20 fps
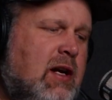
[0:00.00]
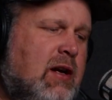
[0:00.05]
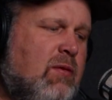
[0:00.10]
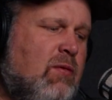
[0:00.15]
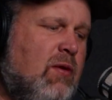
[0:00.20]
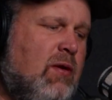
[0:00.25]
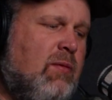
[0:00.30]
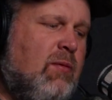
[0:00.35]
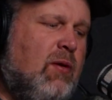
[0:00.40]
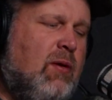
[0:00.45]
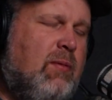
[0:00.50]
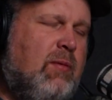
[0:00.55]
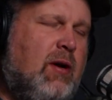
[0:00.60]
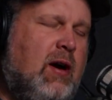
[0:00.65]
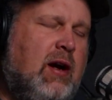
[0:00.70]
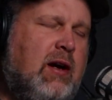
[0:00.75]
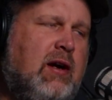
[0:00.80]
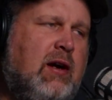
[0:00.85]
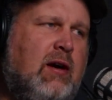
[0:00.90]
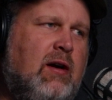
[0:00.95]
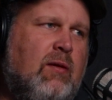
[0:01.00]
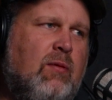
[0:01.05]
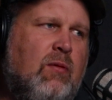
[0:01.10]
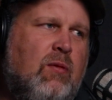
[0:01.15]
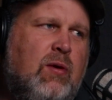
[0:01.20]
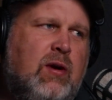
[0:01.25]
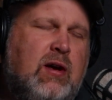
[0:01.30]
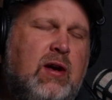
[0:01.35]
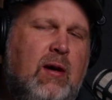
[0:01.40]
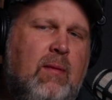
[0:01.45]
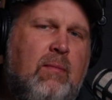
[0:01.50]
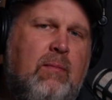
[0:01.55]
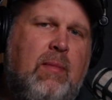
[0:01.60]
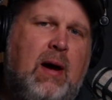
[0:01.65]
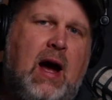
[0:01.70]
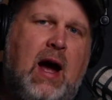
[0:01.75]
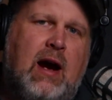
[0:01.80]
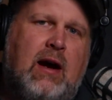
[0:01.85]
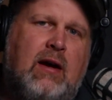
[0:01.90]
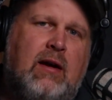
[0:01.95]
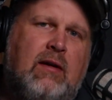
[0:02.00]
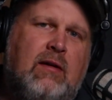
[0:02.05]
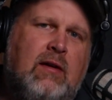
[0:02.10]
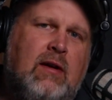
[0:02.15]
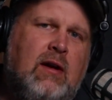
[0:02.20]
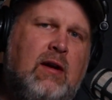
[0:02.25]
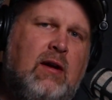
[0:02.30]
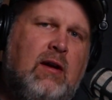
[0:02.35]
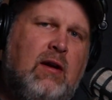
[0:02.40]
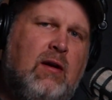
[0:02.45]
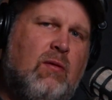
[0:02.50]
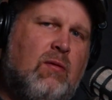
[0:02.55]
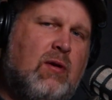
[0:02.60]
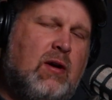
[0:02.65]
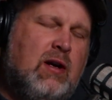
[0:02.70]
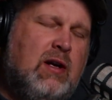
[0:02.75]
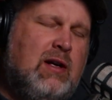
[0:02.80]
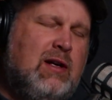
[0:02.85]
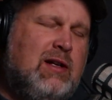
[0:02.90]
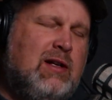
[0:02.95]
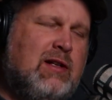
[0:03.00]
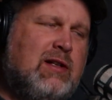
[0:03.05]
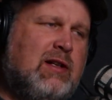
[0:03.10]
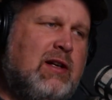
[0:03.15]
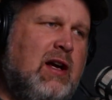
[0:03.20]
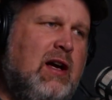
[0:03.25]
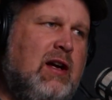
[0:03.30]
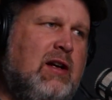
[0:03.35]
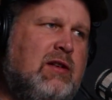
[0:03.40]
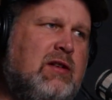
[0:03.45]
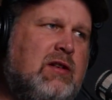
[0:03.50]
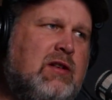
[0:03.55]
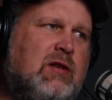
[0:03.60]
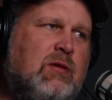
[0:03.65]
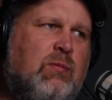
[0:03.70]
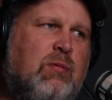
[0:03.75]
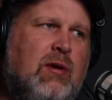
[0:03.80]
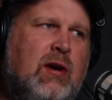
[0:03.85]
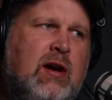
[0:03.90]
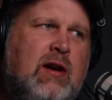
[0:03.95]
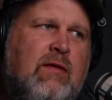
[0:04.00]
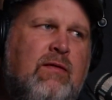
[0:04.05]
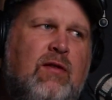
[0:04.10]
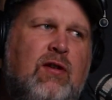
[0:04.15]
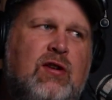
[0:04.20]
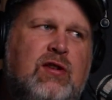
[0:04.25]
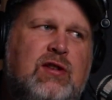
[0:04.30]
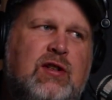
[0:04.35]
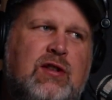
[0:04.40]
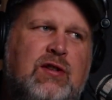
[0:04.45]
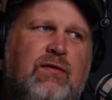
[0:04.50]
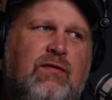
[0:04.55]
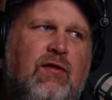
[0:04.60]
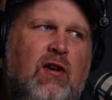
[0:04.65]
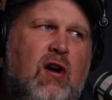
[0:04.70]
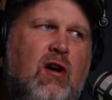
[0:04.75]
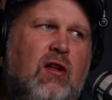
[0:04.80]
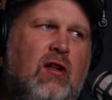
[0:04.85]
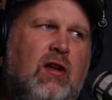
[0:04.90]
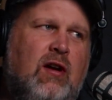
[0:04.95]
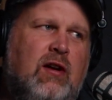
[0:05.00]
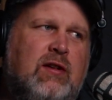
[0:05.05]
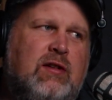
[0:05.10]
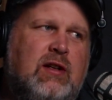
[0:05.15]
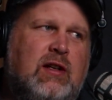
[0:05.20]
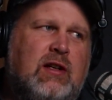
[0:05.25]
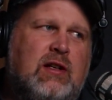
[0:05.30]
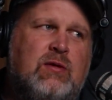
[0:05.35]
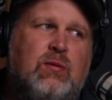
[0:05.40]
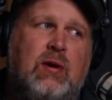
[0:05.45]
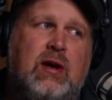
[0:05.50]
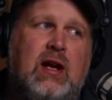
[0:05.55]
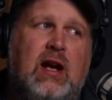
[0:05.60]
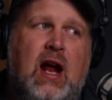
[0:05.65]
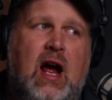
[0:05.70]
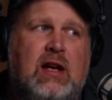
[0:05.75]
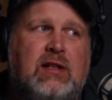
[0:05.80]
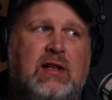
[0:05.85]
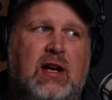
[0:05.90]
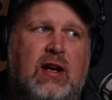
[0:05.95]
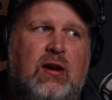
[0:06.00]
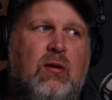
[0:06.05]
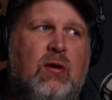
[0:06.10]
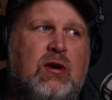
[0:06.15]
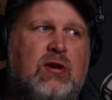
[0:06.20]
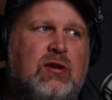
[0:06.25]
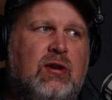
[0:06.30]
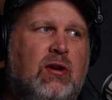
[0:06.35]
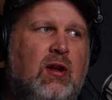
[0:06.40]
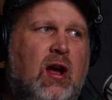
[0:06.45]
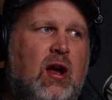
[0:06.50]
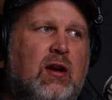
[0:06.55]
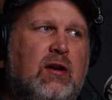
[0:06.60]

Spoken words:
to take one more break here. When we come back, we're going to discuss spring versus fall hunting because we get asked that question a lot.